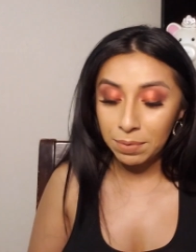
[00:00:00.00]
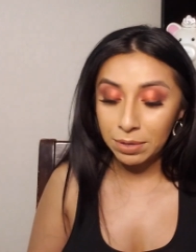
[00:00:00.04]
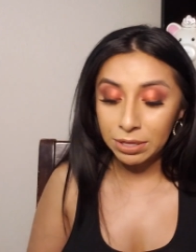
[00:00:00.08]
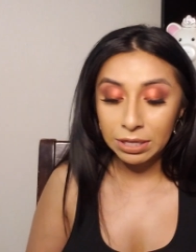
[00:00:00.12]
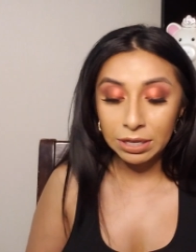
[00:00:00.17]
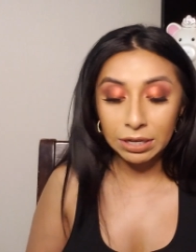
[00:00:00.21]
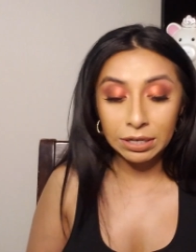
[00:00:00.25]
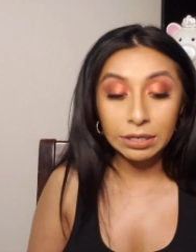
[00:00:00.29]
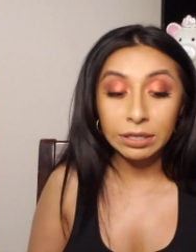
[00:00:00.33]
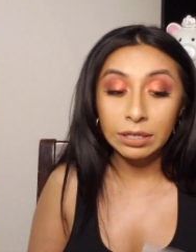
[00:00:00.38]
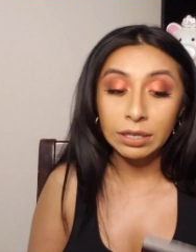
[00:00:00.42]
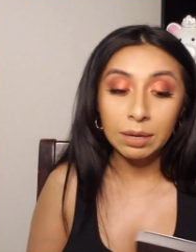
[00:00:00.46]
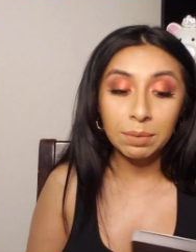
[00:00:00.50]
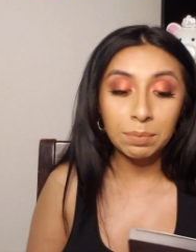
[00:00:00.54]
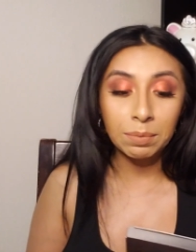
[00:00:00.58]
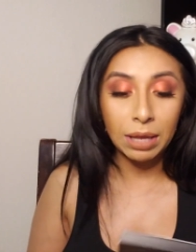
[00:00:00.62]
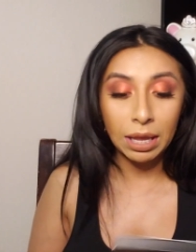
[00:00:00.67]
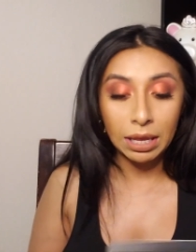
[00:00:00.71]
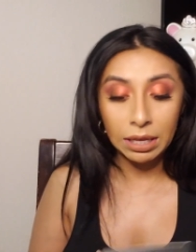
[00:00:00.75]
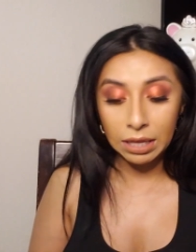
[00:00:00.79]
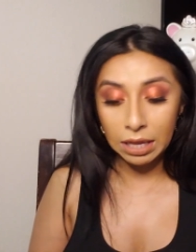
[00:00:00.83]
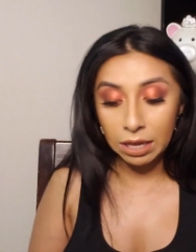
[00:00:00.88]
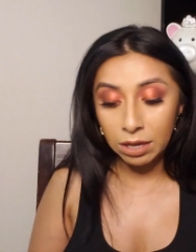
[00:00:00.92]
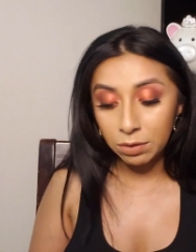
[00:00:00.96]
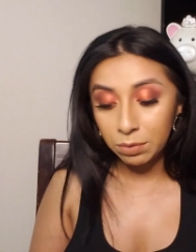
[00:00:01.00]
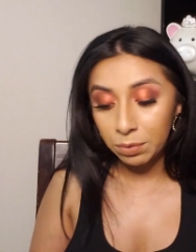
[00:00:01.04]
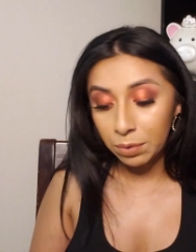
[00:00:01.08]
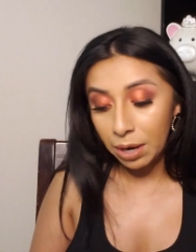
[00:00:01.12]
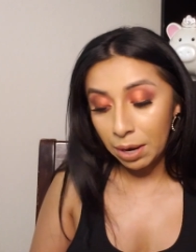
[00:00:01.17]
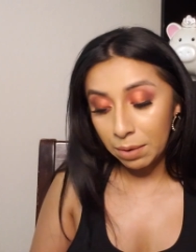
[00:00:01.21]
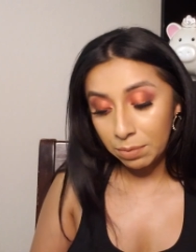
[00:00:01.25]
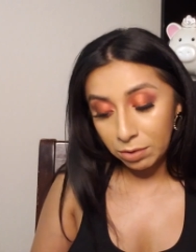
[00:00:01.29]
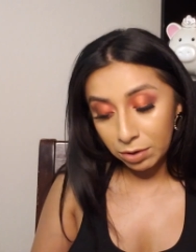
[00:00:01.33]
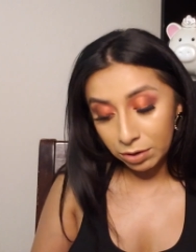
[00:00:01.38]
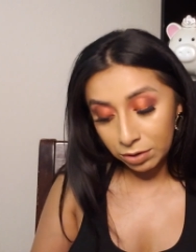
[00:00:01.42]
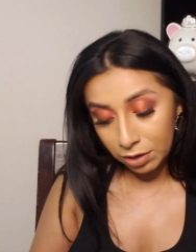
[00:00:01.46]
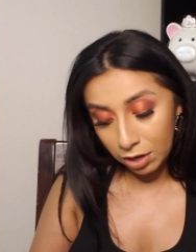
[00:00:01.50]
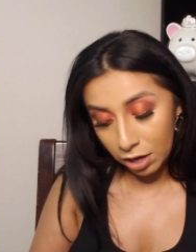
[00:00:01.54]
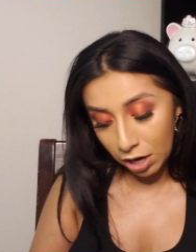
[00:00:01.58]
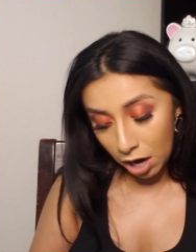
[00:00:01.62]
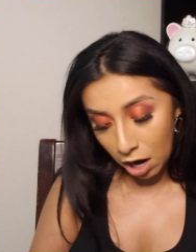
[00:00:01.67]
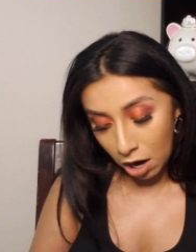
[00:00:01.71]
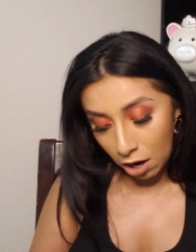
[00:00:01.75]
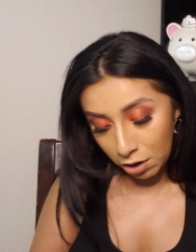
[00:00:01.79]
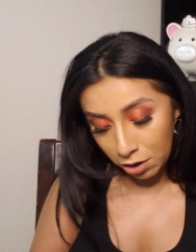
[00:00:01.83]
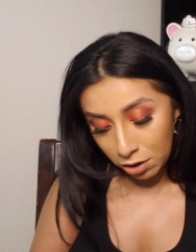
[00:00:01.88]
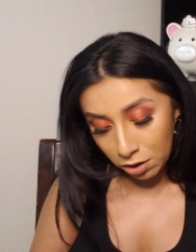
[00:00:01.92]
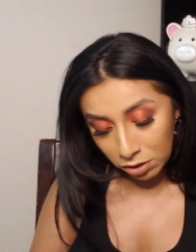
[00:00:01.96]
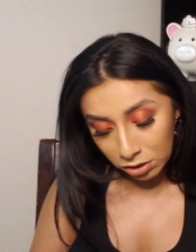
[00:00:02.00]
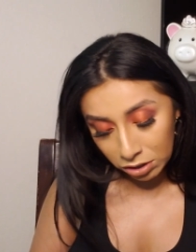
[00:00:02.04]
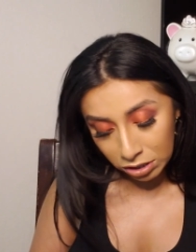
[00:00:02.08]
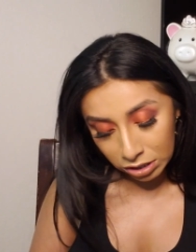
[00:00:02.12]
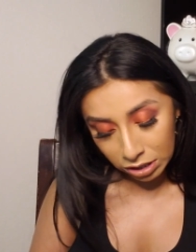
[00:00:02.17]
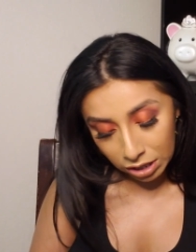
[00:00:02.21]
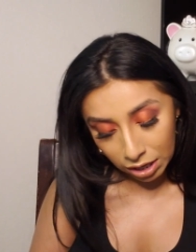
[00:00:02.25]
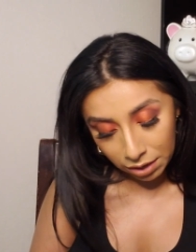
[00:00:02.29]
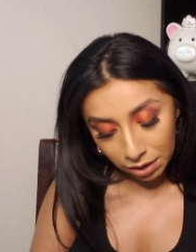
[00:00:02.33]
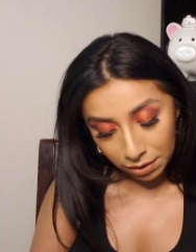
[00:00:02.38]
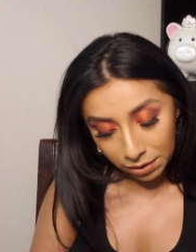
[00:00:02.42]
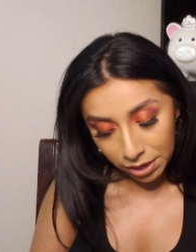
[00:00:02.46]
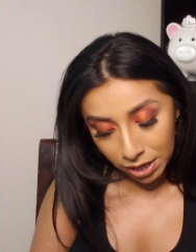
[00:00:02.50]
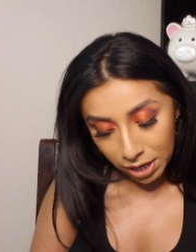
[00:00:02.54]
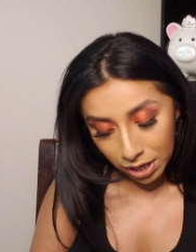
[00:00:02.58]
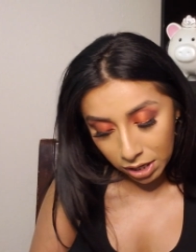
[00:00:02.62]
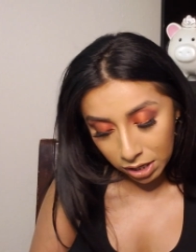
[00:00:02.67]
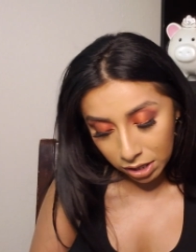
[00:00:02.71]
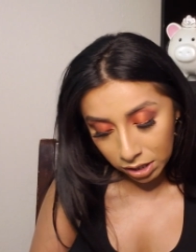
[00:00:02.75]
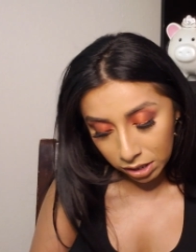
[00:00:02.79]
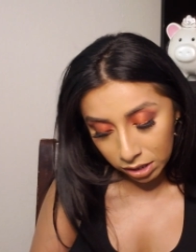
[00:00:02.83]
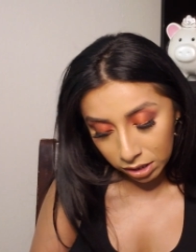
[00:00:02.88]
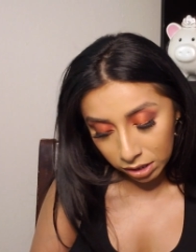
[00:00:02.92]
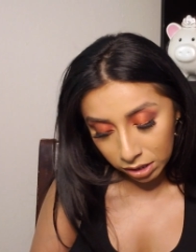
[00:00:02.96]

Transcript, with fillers: But there's some like these where I'm just like, are you serious?